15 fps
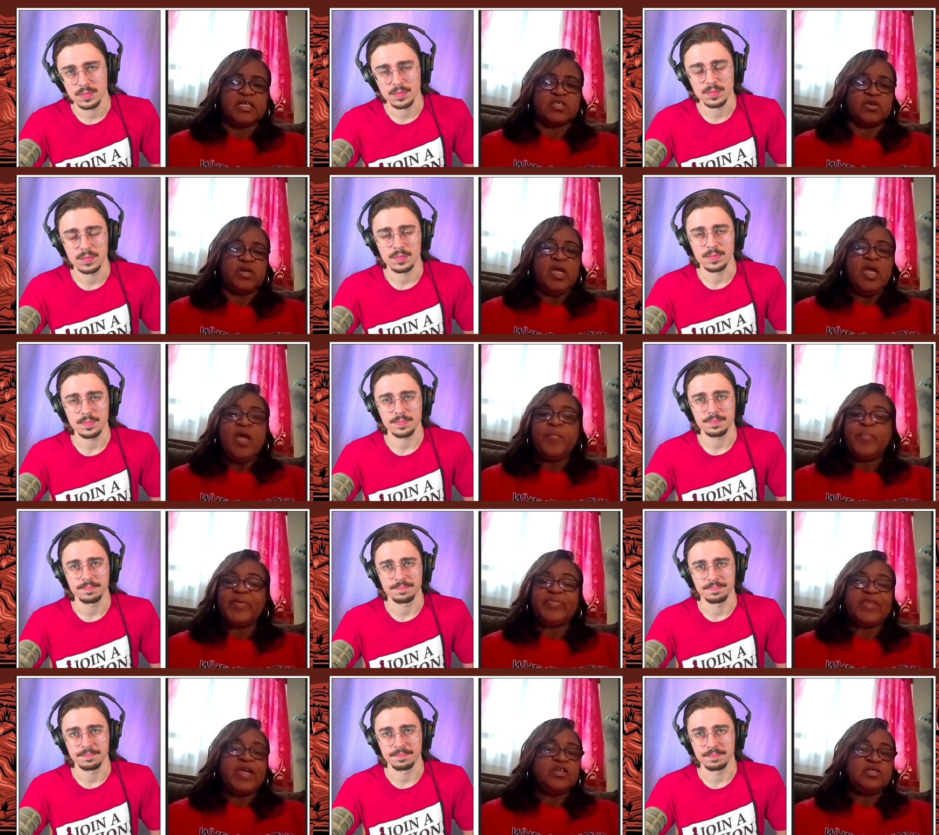Speaker 1: us, or,
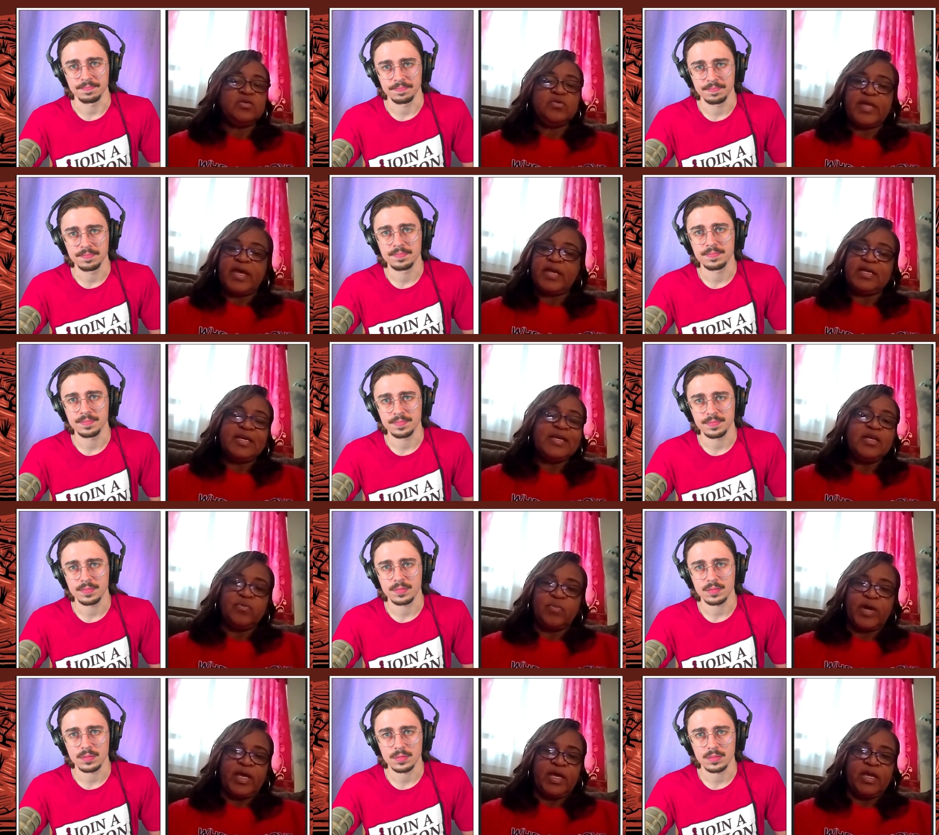mm. but hmm. they do that
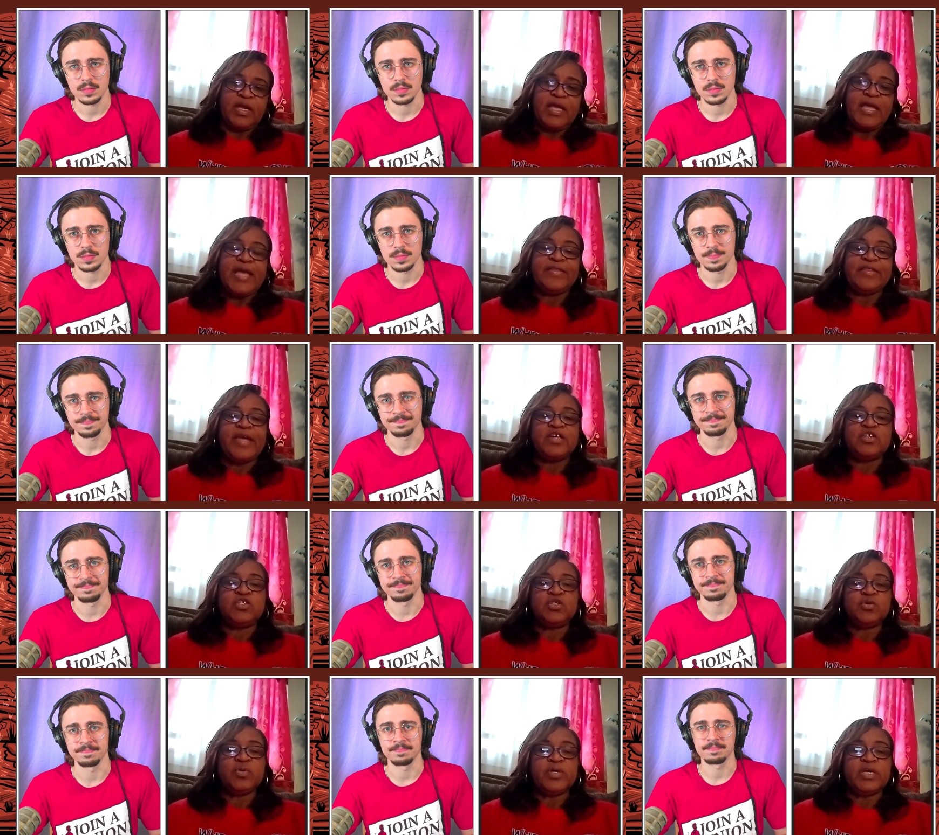anyway, and they
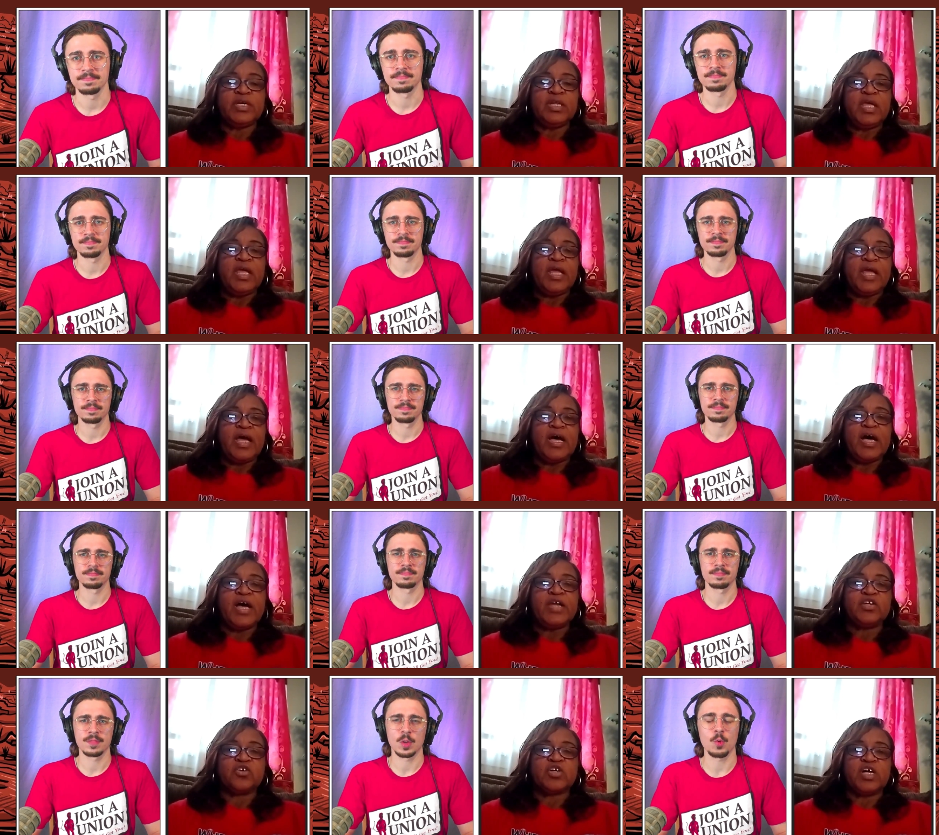hmm. do it
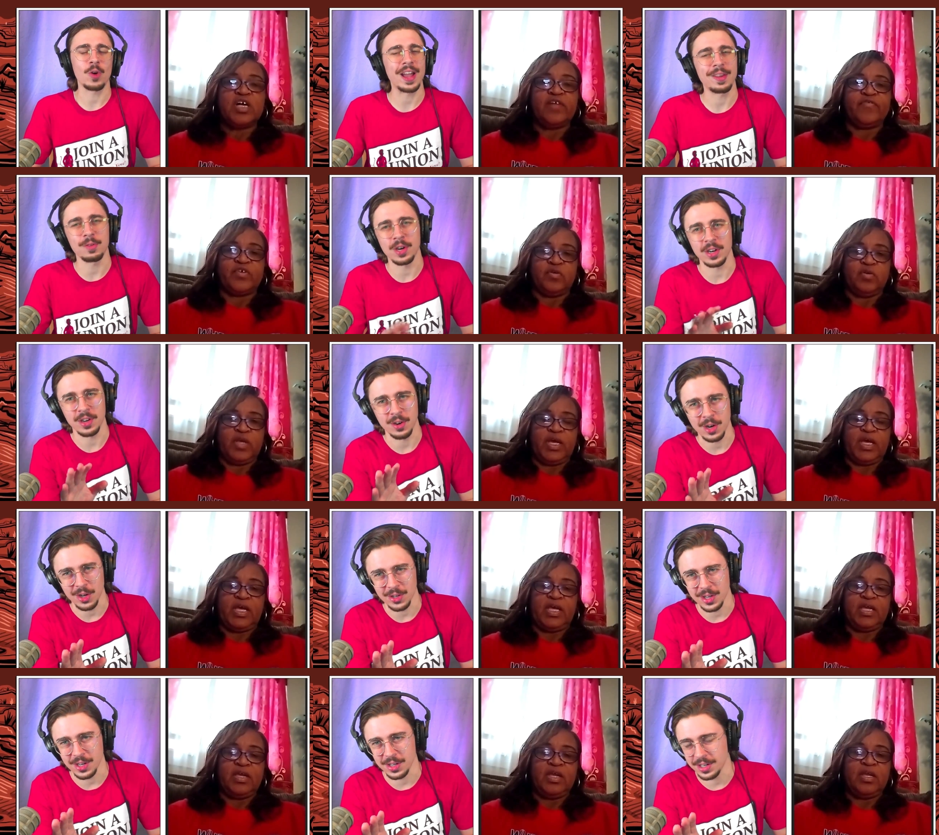undercover, Wait,
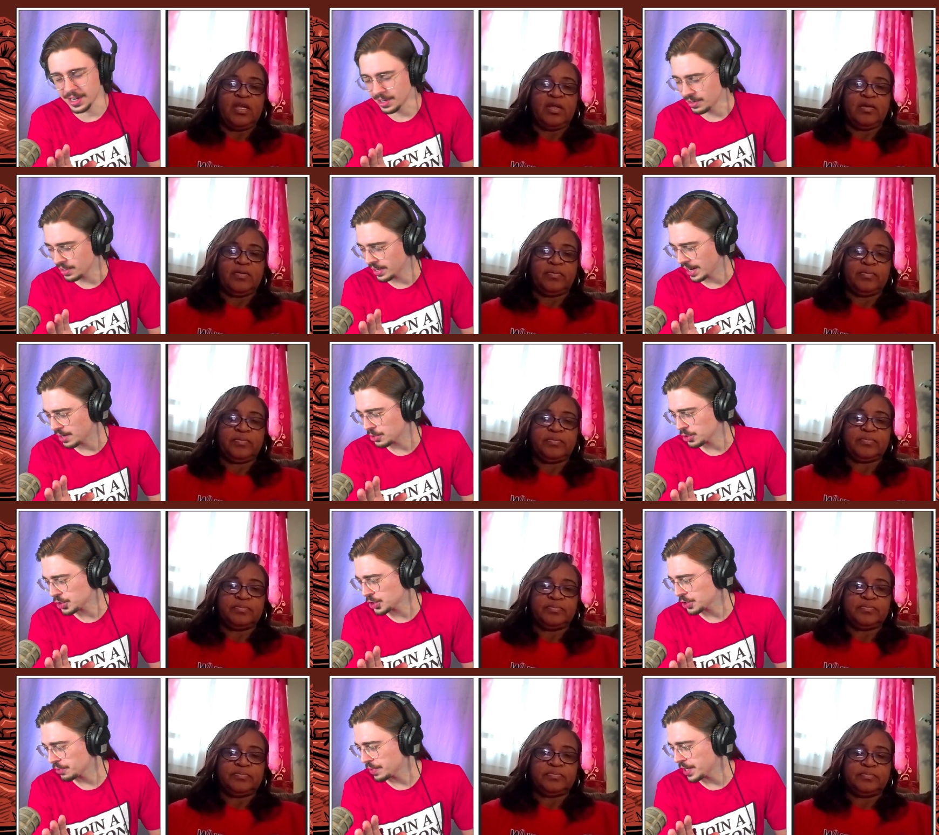no, no, okay?
Speaker 2: Now, now,
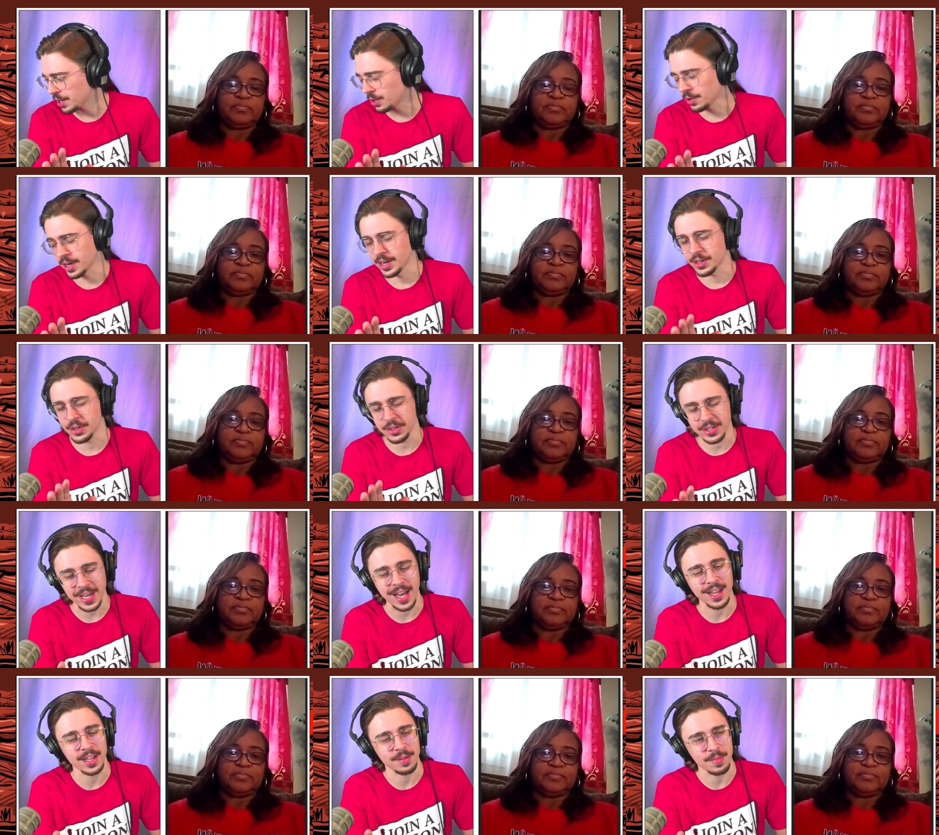Cherie, hold on. You're
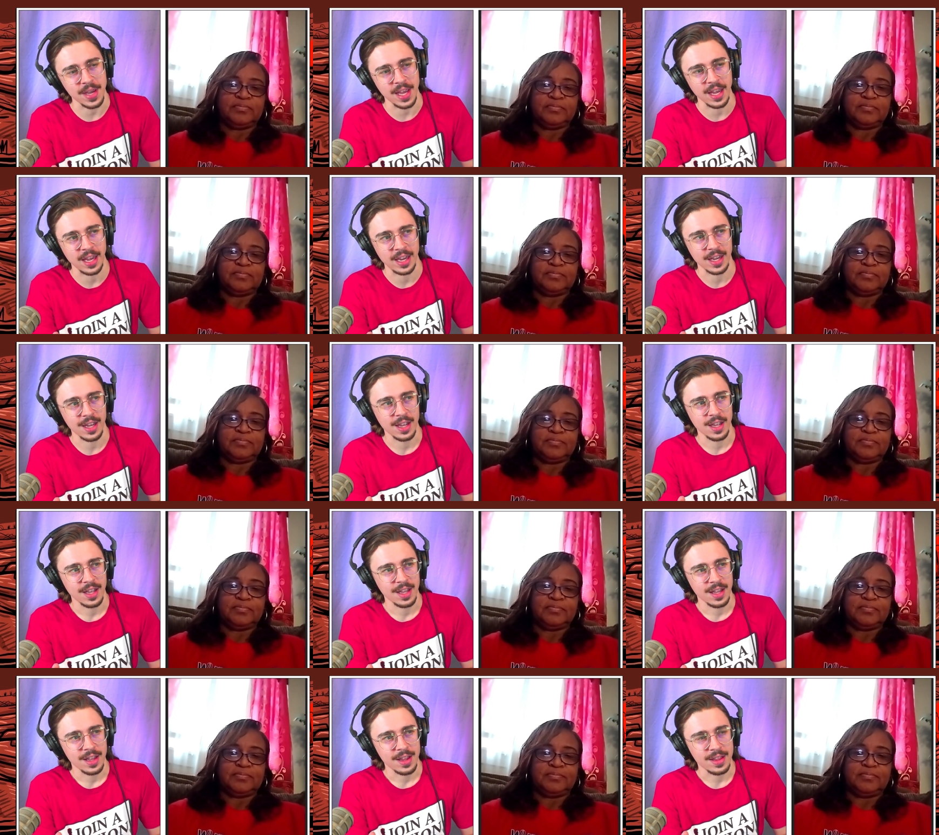telling me
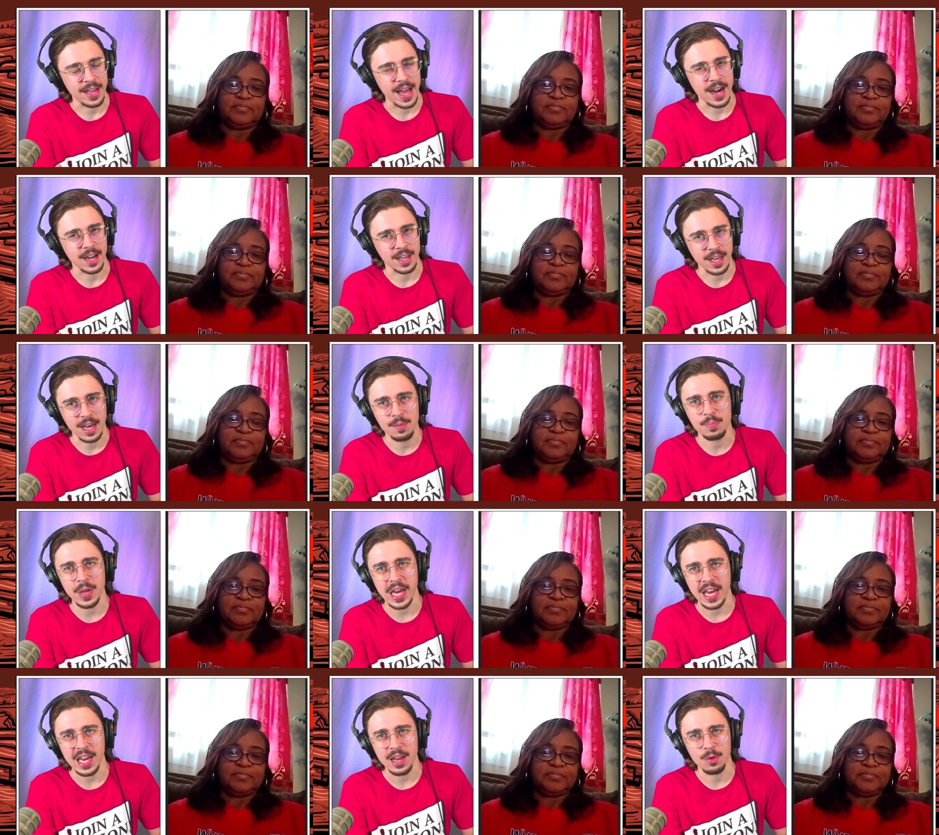that a
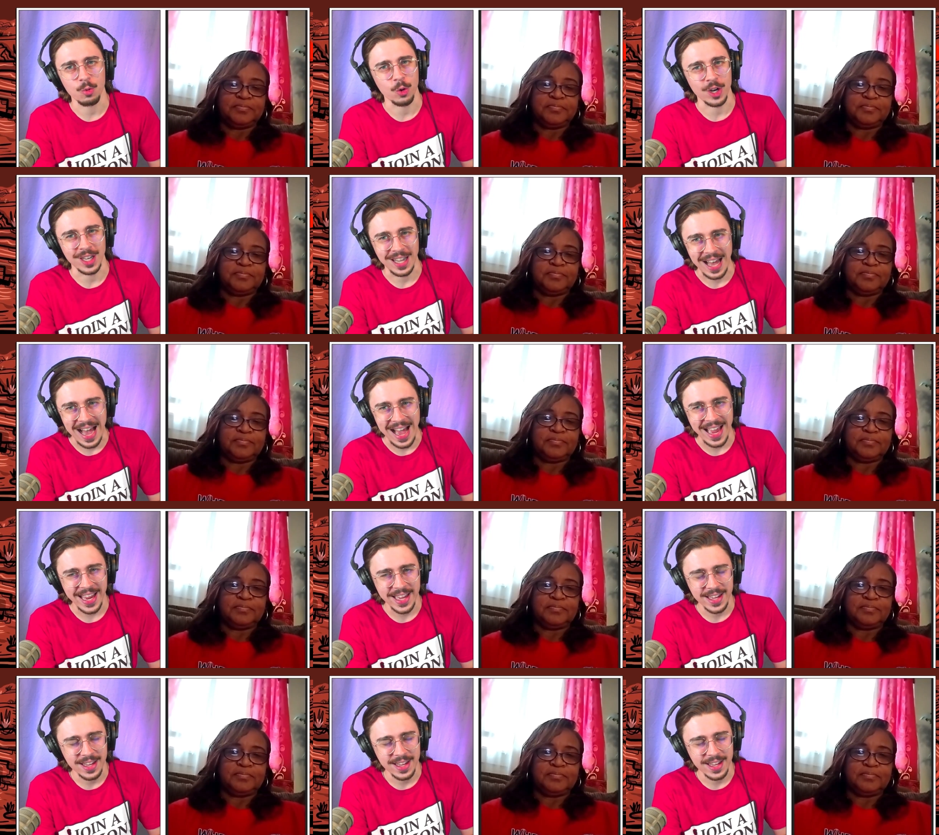company would lie?